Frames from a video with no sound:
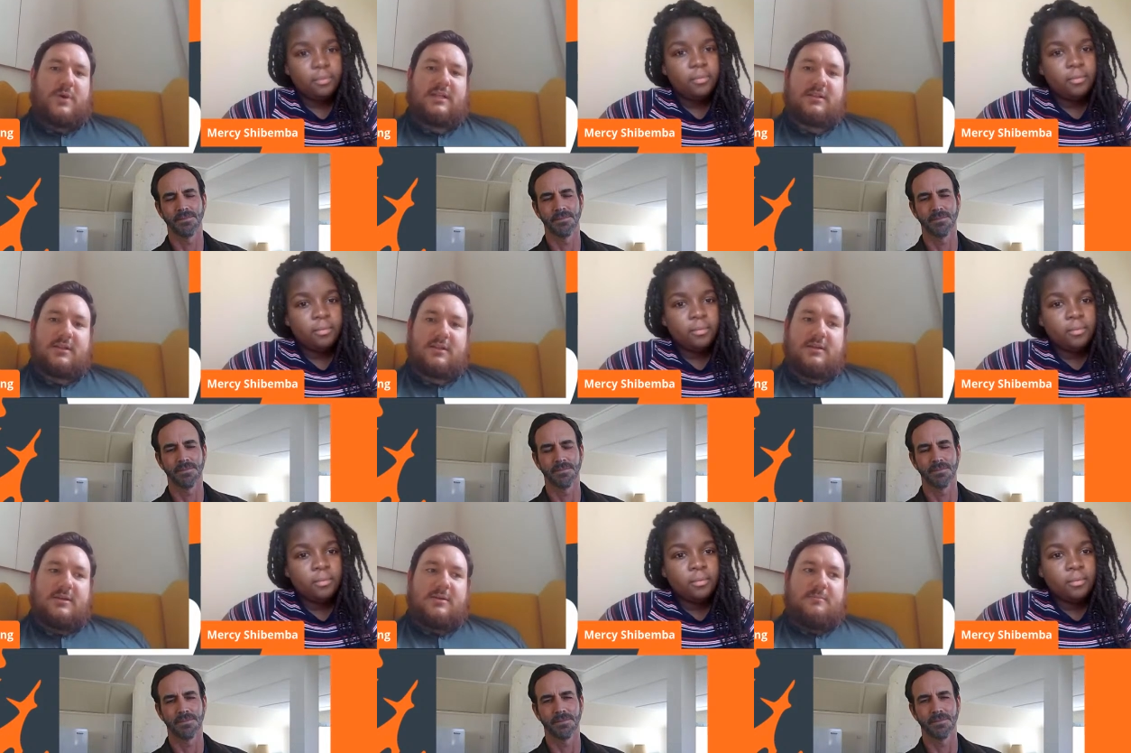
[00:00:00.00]
Speaker 1: will
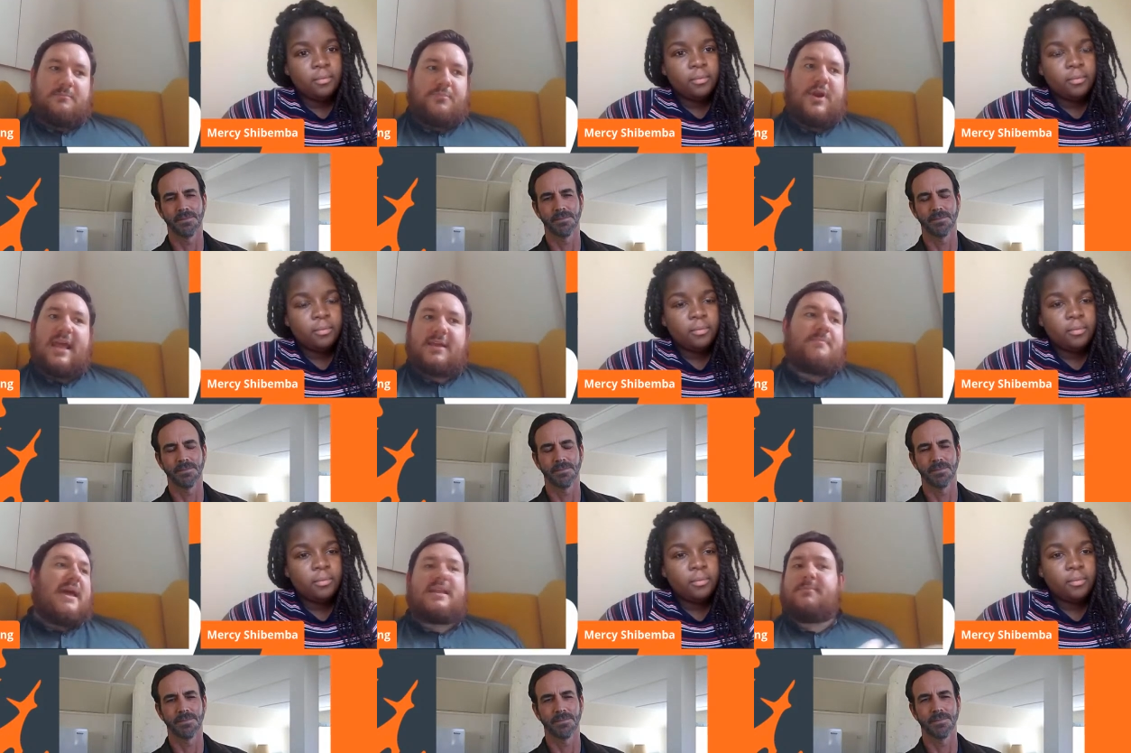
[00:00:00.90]

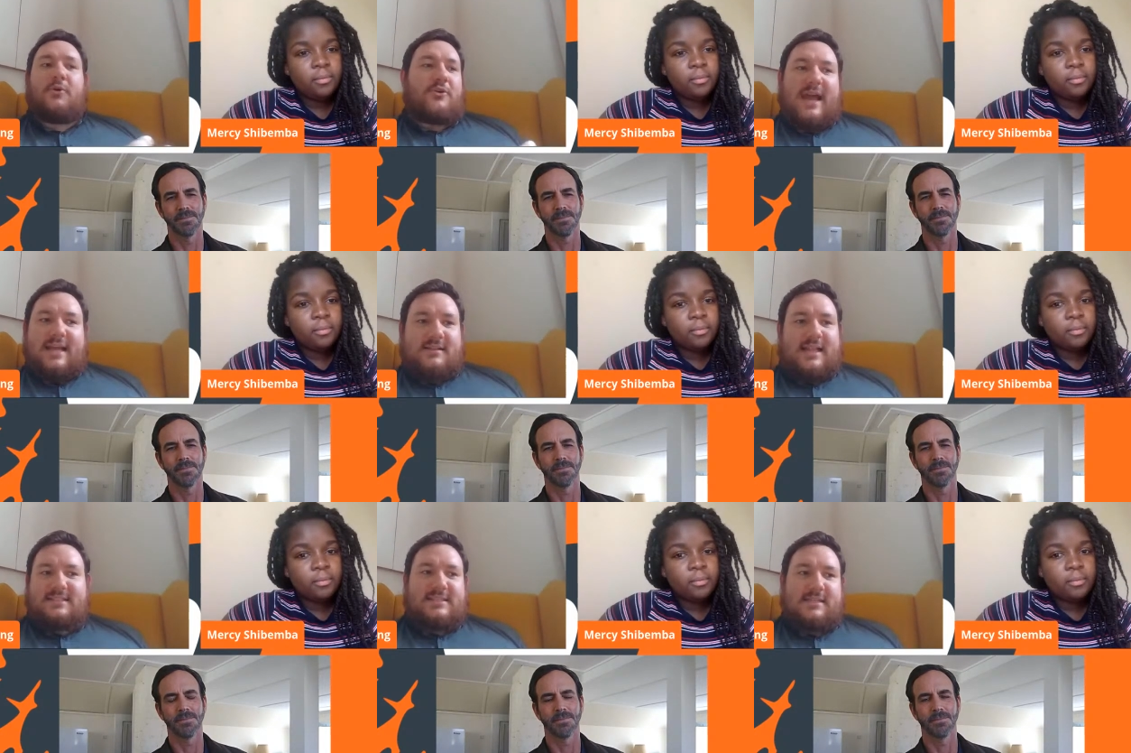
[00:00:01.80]
break many more
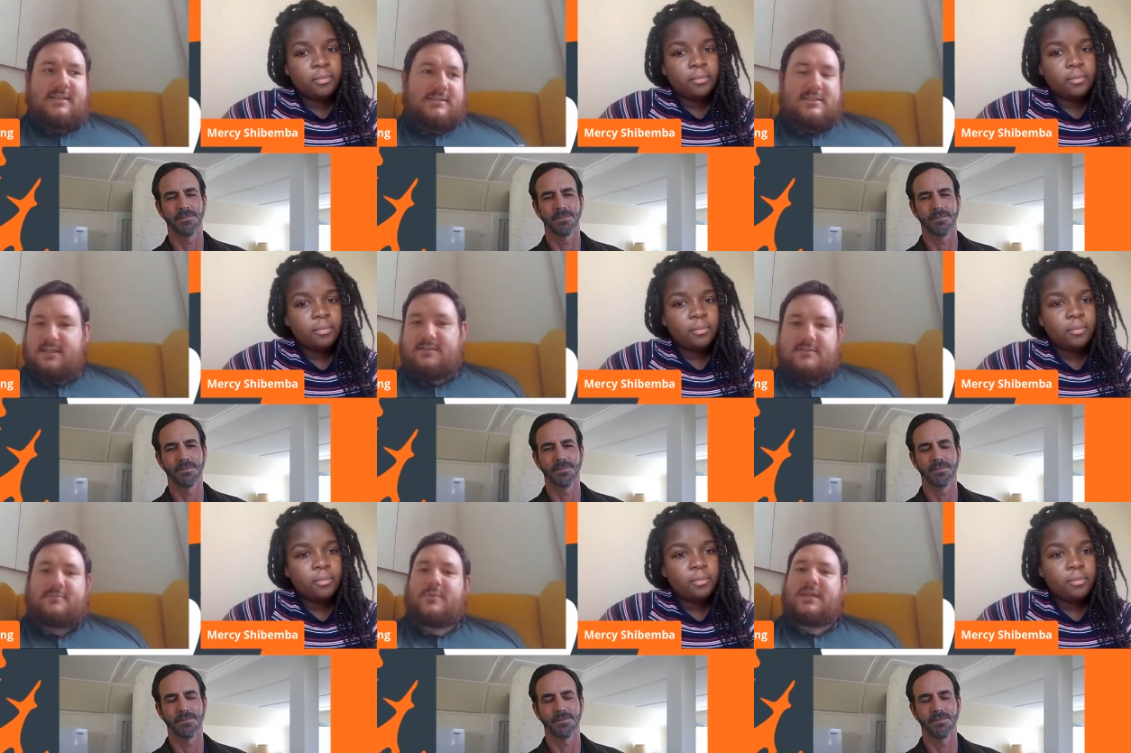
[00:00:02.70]
glass ceilings
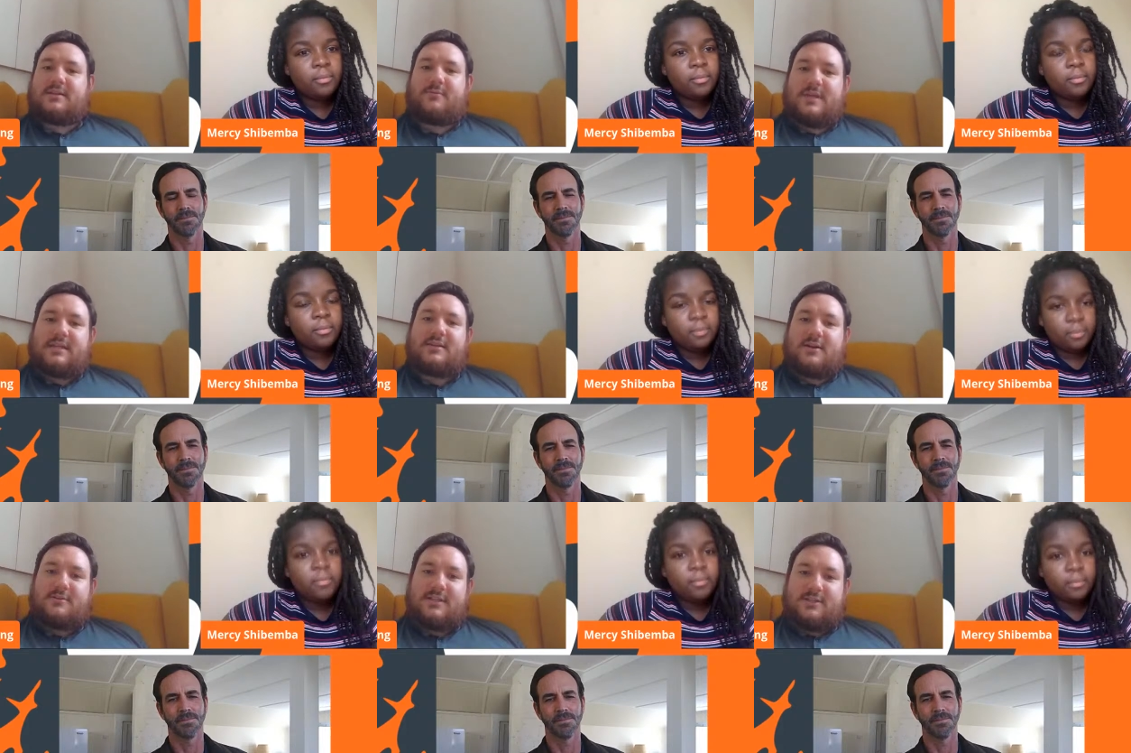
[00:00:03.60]
than we, we can
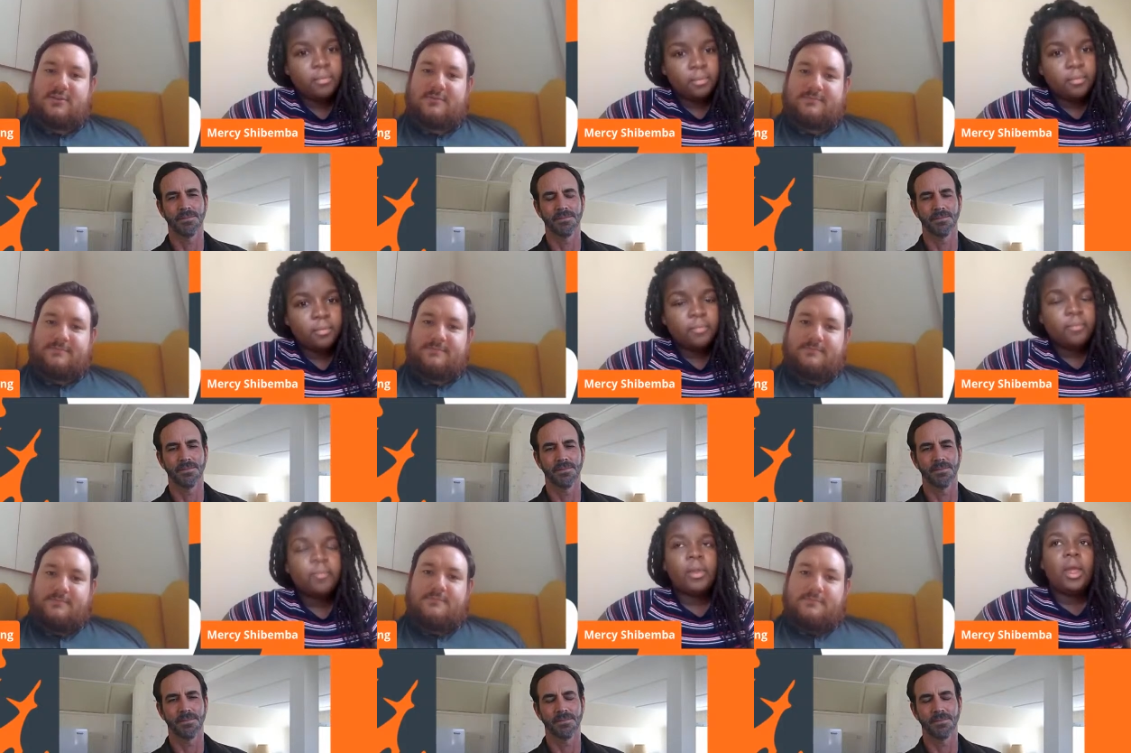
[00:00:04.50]
currently do?
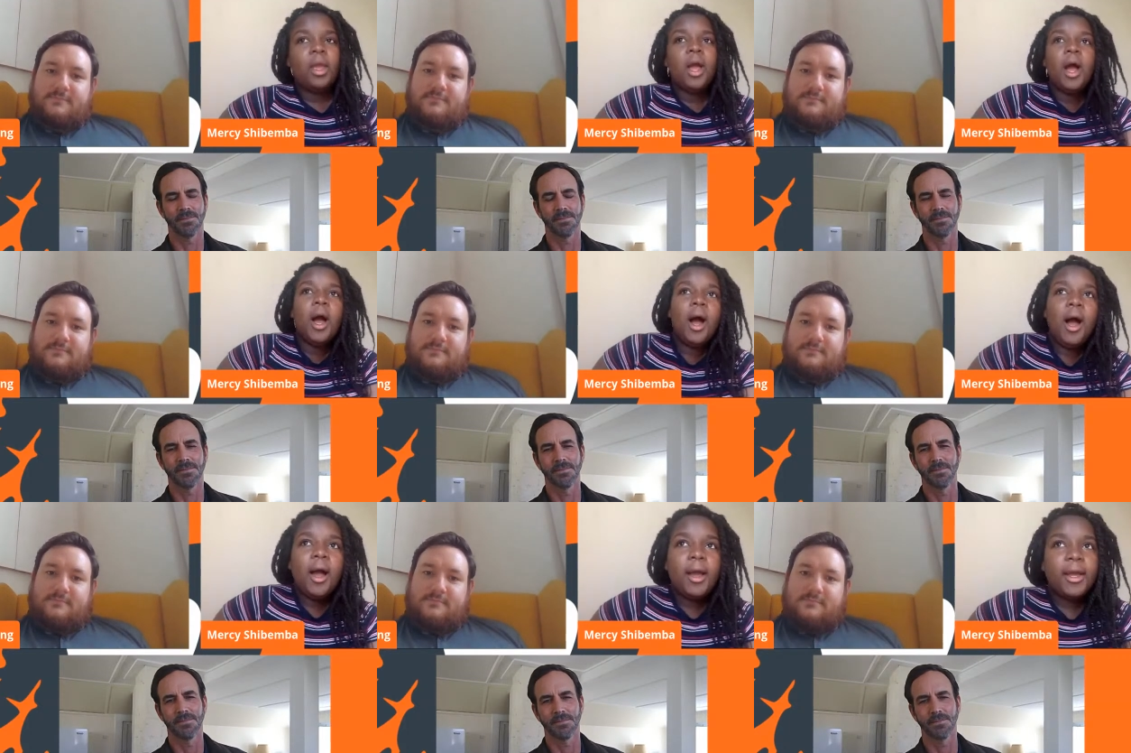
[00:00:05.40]

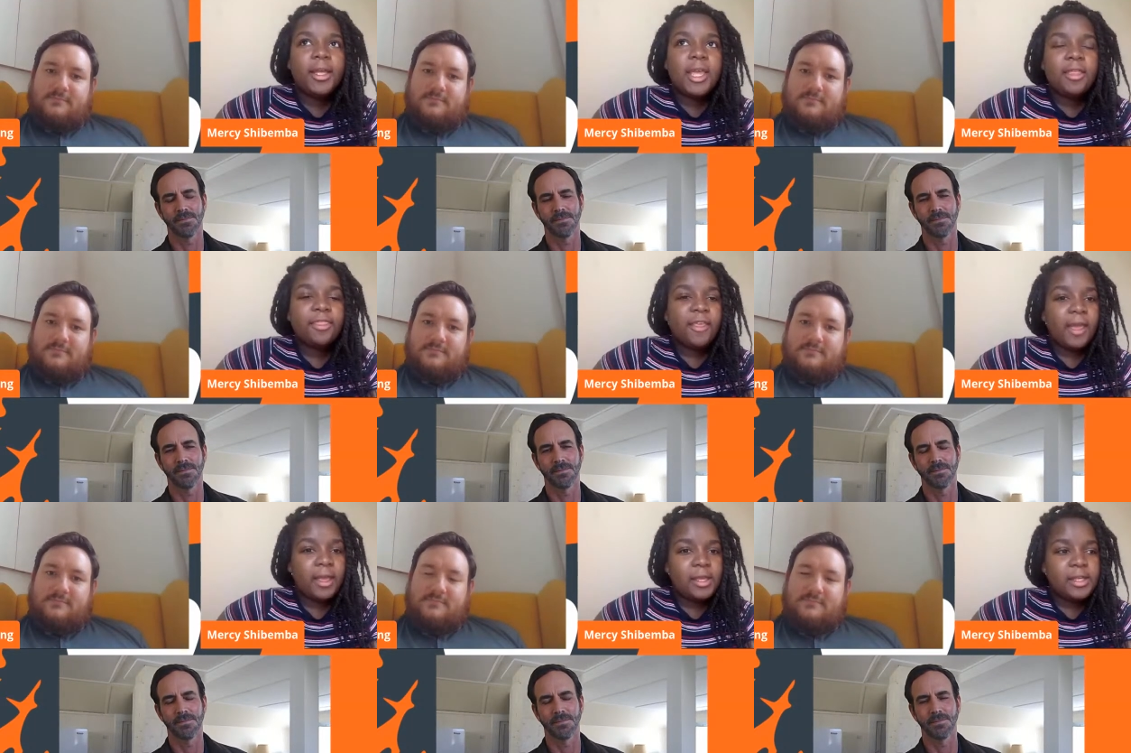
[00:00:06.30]
Speaker 2: I
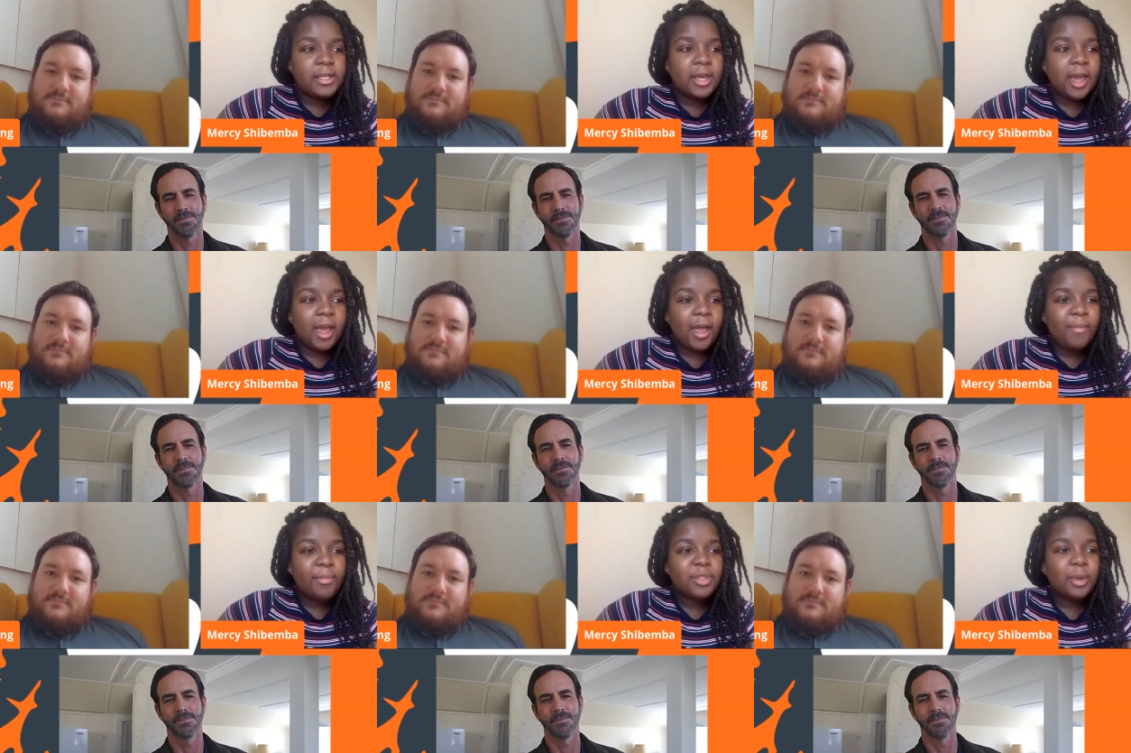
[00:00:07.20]
think
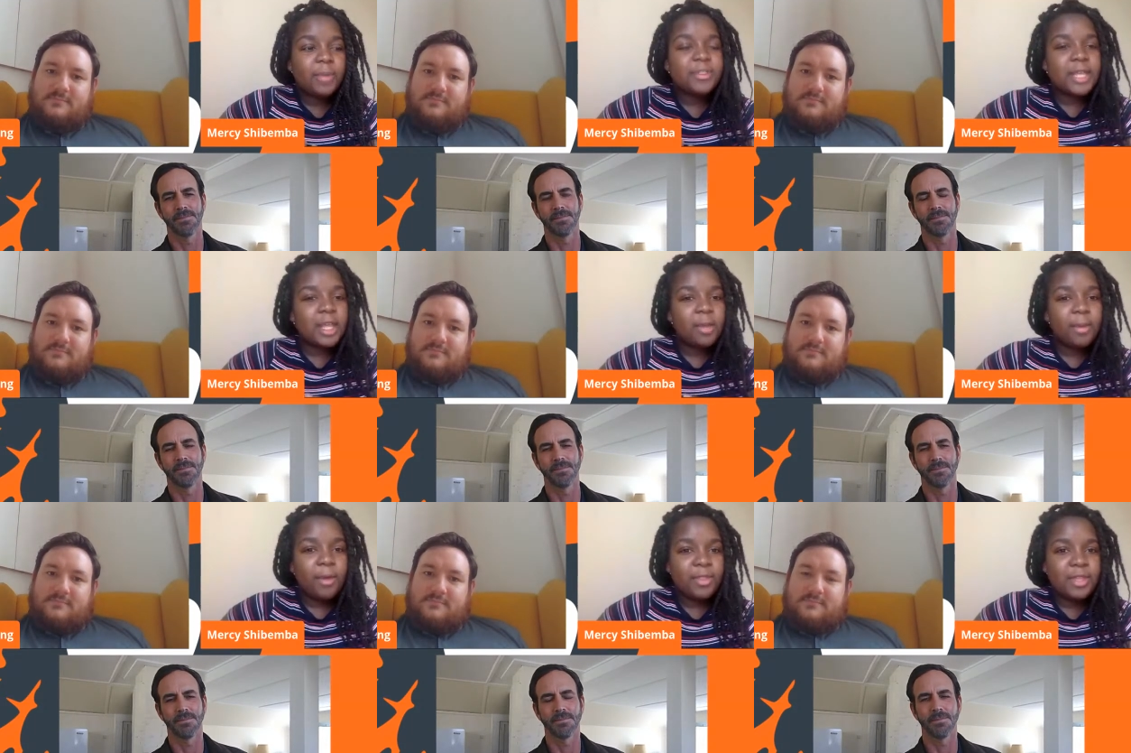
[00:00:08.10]
um, so. I was thinking
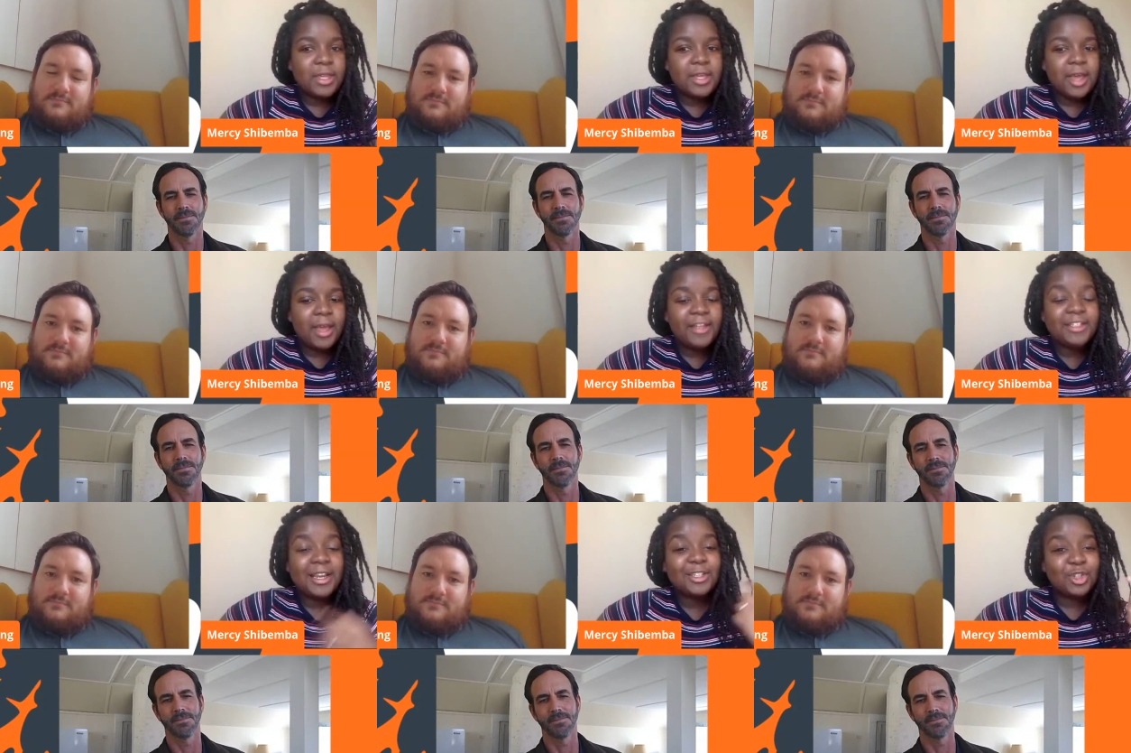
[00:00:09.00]
about the
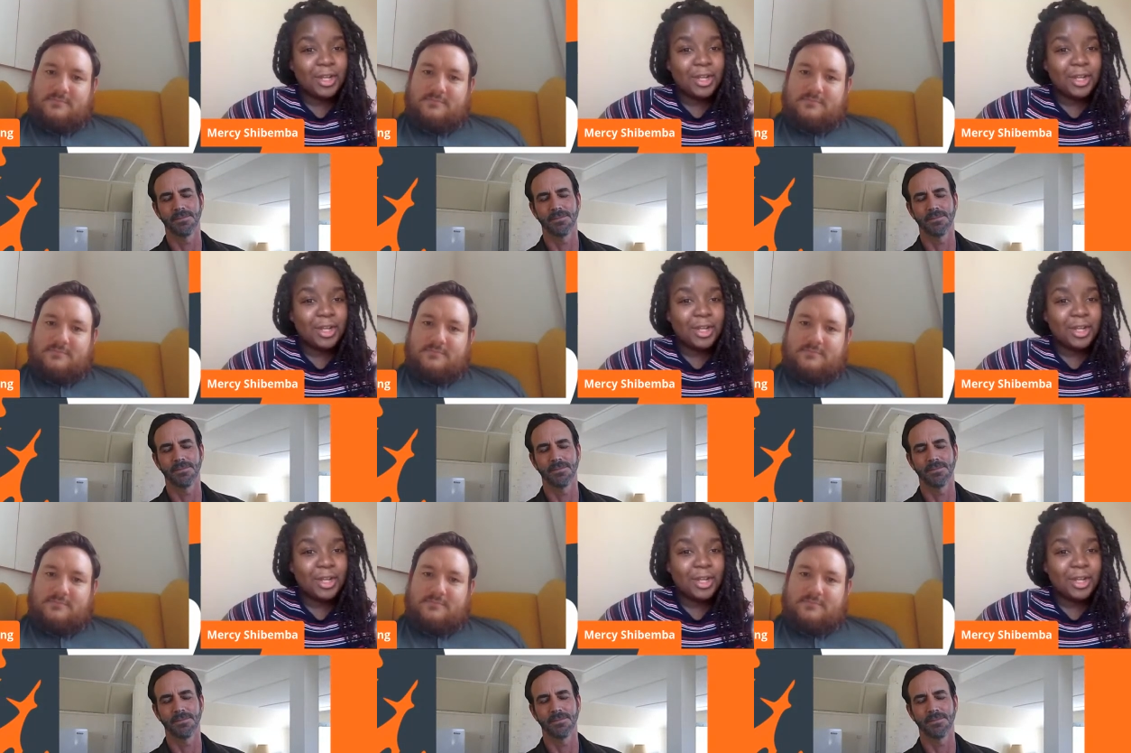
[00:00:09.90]
International